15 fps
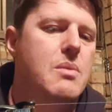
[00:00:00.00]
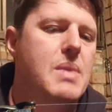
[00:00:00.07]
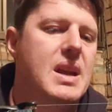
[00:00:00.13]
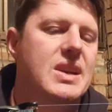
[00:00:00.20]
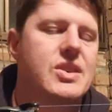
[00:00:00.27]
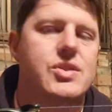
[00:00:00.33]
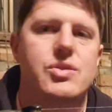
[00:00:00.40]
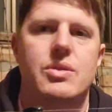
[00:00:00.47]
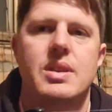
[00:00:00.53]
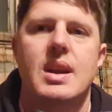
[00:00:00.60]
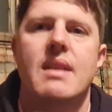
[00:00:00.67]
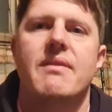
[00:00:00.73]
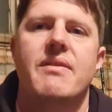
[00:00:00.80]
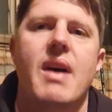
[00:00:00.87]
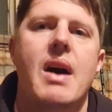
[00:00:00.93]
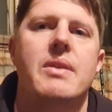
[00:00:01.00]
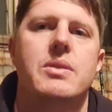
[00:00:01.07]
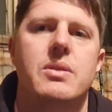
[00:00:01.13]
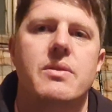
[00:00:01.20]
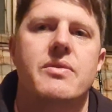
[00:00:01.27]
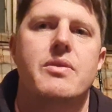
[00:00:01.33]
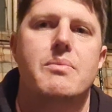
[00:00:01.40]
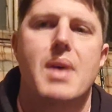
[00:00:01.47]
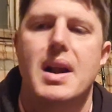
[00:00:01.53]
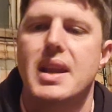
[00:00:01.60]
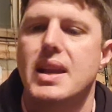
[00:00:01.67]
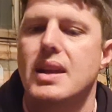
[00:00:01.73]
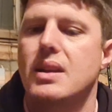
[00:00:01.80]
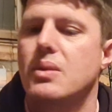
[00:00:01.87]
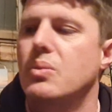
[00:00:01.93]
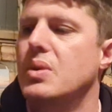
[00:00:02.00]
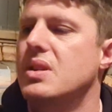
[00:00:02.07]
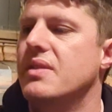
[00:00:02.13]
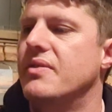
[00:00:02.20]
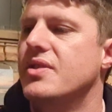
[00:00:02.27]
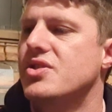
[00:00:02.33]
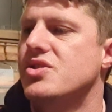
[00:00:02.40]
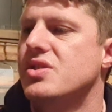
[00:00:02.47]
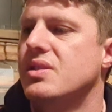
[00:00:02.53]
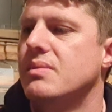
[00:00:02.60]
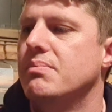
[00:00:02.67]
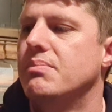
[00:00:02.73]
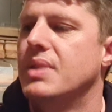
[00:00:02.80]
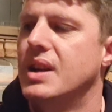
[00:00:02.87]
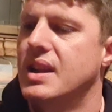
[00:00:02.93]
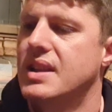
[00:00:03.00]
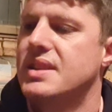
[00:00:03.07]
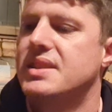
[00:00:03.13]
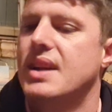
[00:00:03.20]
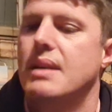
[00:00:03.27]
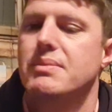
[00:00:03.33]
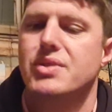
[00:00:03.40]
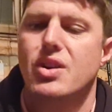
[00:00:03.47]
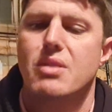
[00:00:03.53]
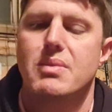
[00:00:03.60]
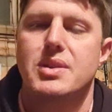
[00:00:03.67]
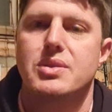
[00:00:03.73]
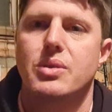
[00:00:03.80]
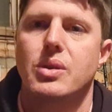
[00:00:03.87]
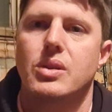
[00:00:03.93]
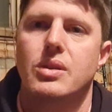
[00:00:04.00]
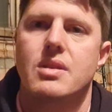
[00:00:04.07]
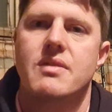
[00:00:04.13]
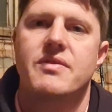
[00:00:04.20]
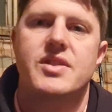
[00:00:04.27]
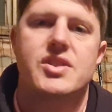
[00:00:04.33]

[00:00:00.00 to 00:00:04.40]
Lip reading: making sure you get value for money when you're fishing. But at the same time, I do a lot of